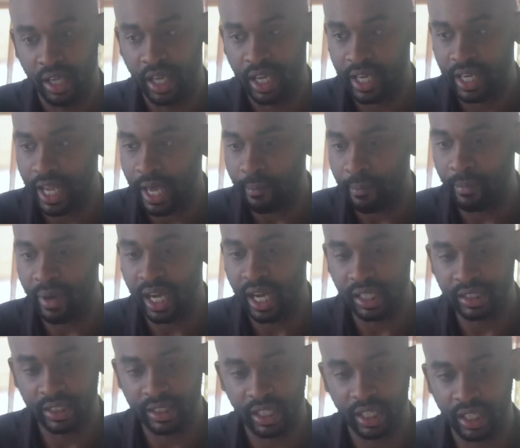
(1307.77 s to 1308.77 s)
in that
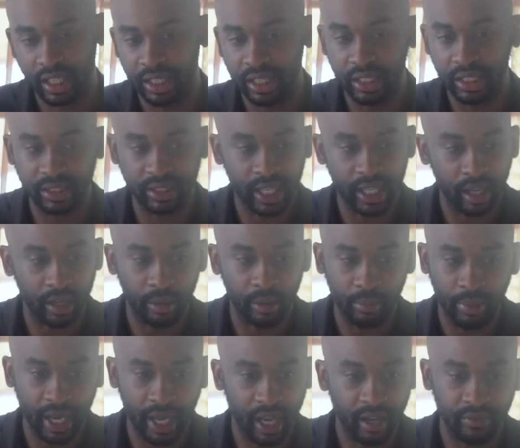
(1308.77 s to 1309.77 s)
mindset it leads down a
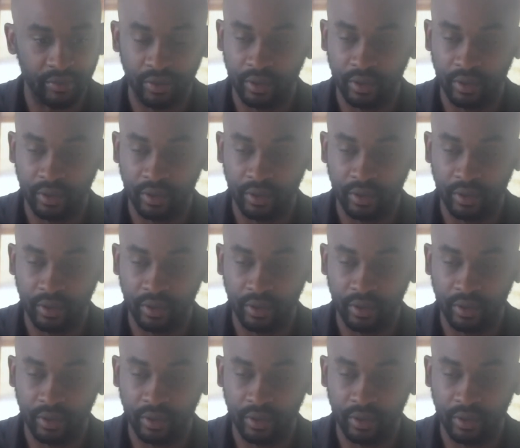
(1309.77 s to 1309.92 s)
path